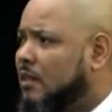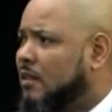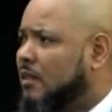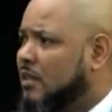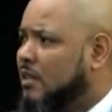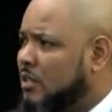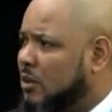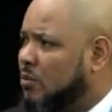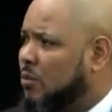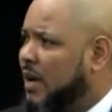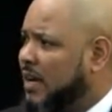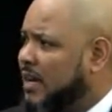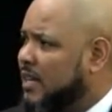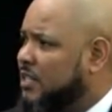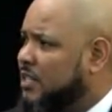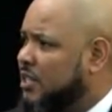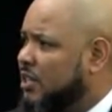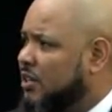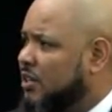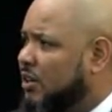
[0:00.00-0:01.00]
There's a weight
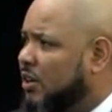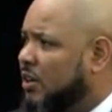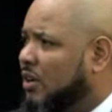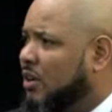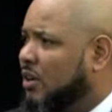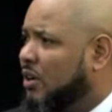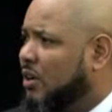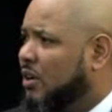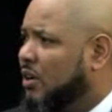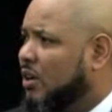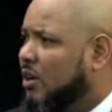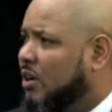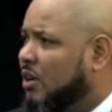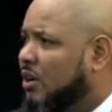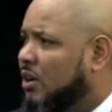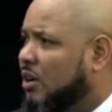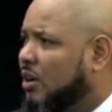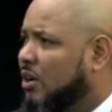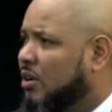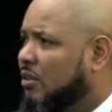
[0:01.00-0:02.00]
issue
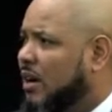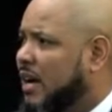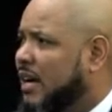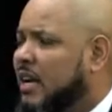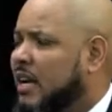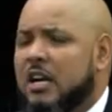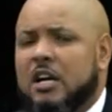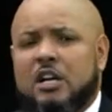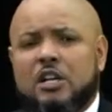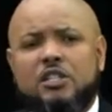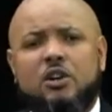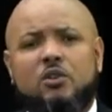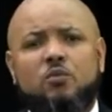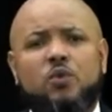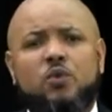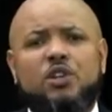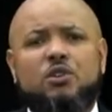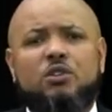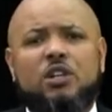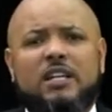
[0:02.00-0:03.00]
right? So
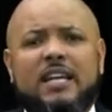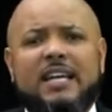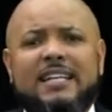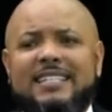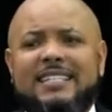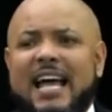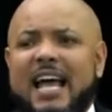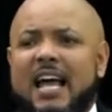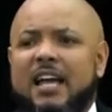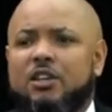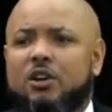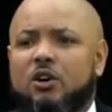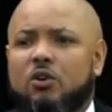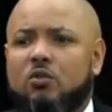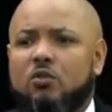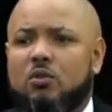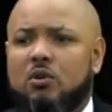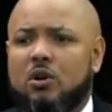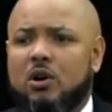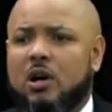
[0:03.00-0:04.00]
when you look at
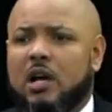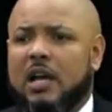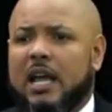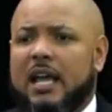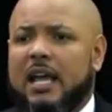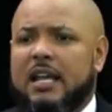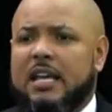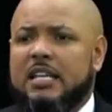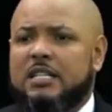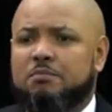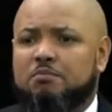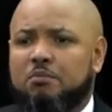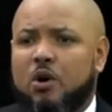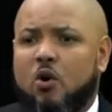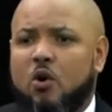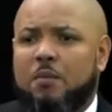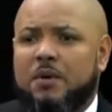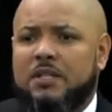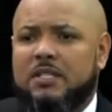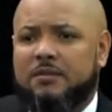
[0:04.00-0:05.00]
Daniel in his
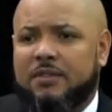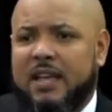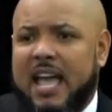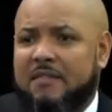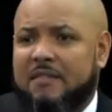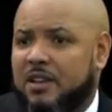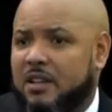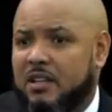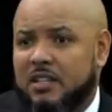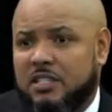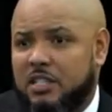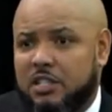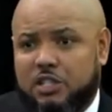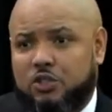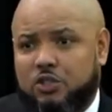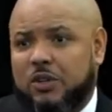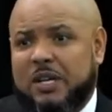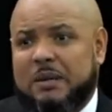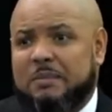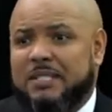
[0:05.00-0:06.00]
moments of having these
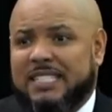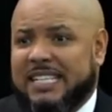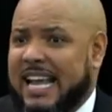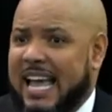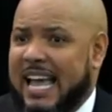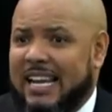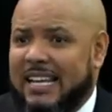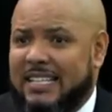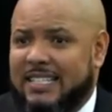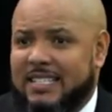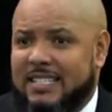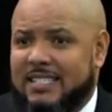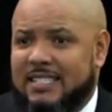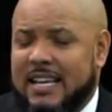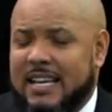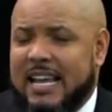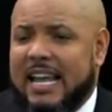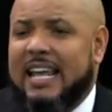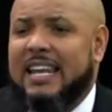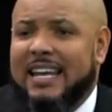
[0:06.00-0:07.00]
extreme challenges,
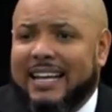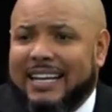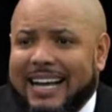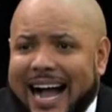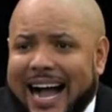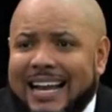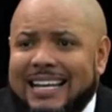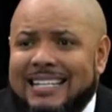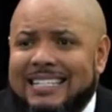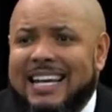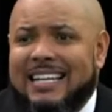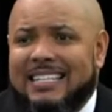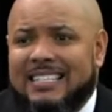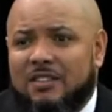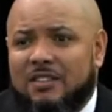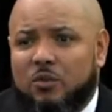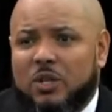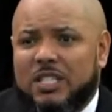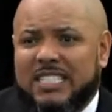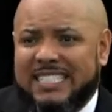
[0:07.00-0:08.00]
in the context
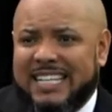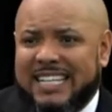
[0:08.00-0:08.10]
of which